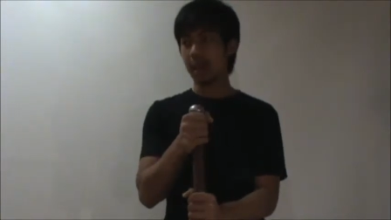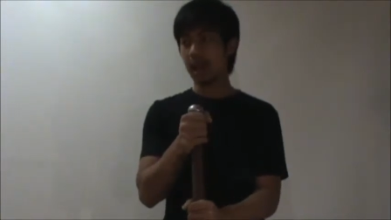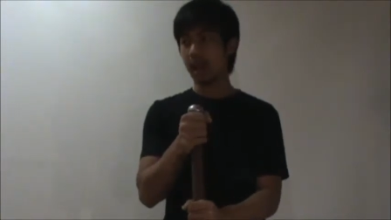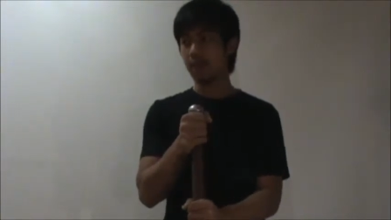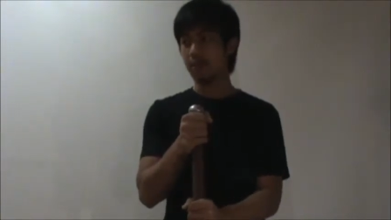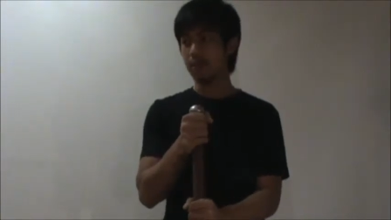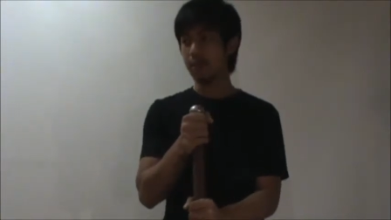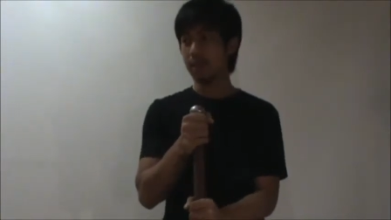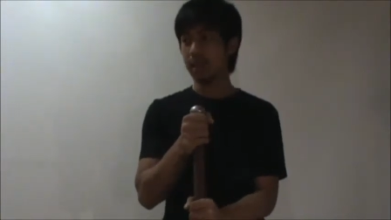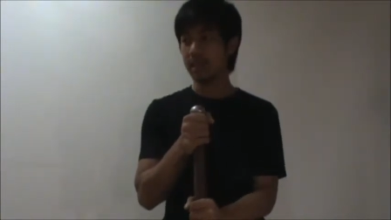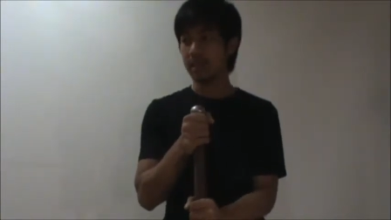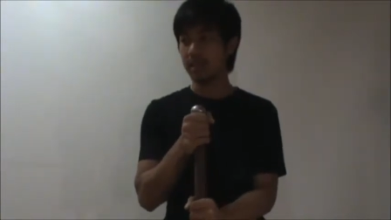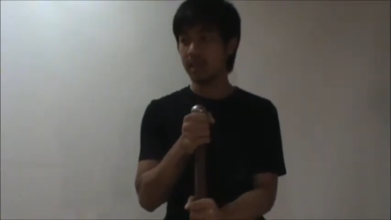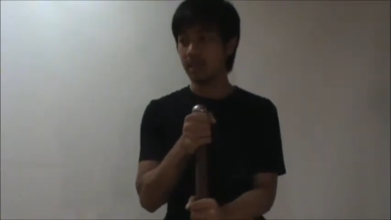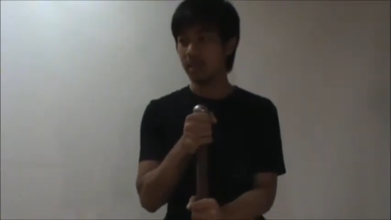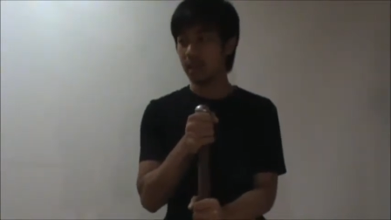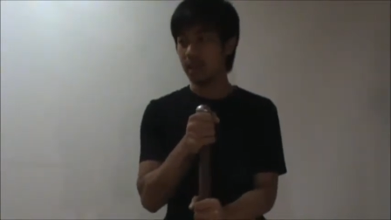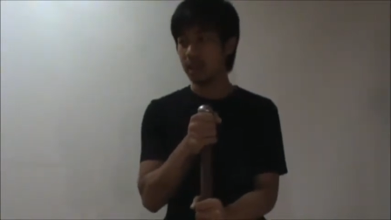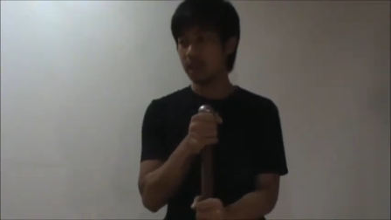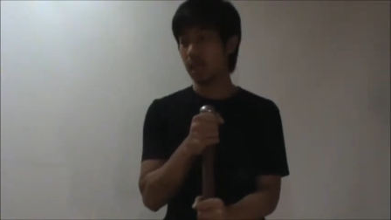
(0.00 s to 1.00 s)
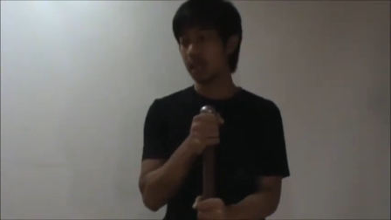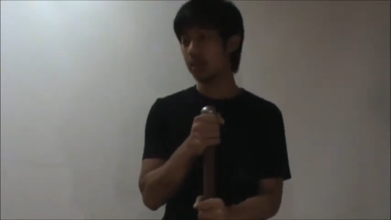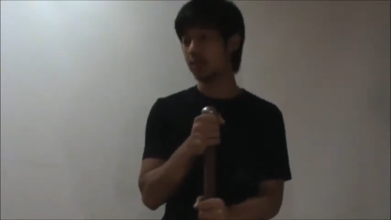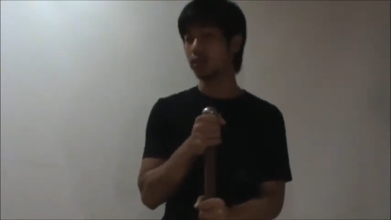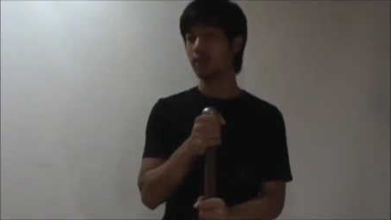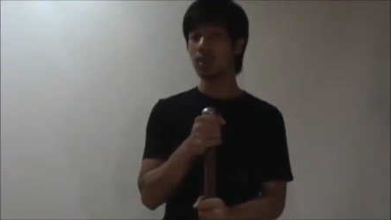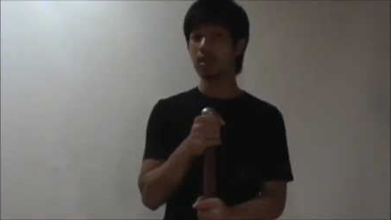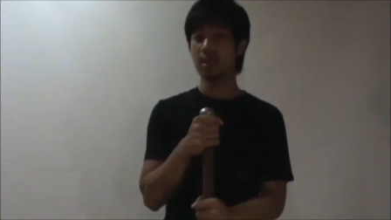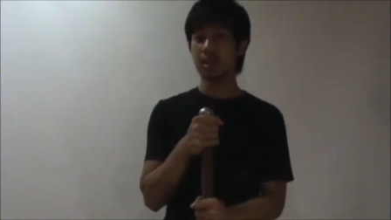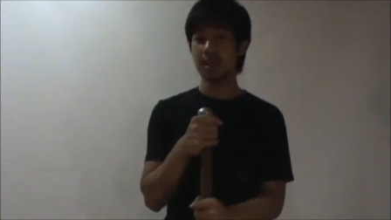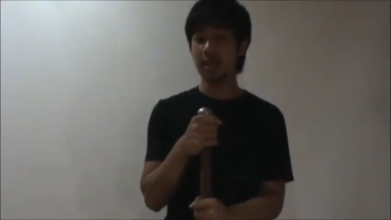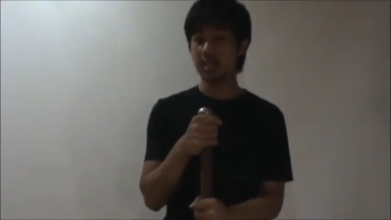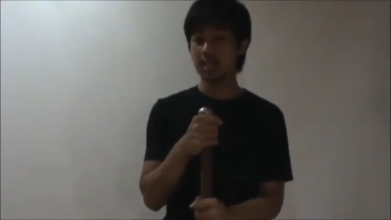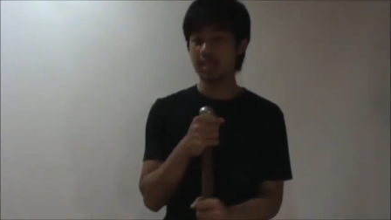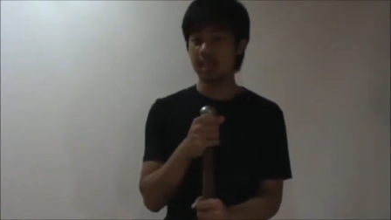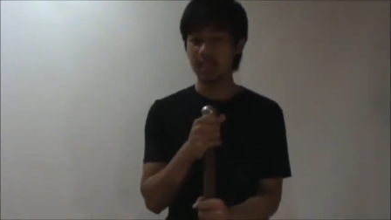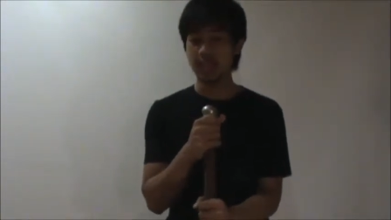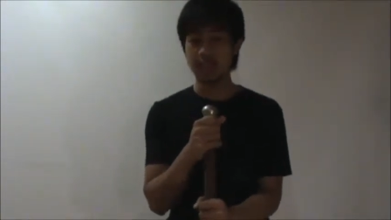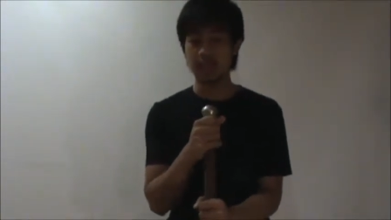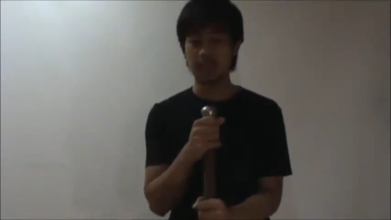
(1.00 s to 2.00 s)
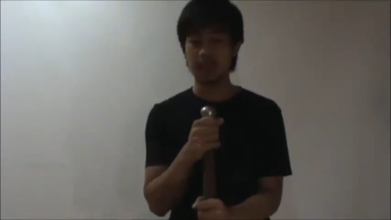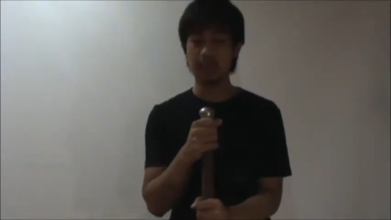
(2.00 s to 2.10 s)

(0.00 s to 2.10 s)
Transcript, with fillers: I've been hearing a lot of good things lately.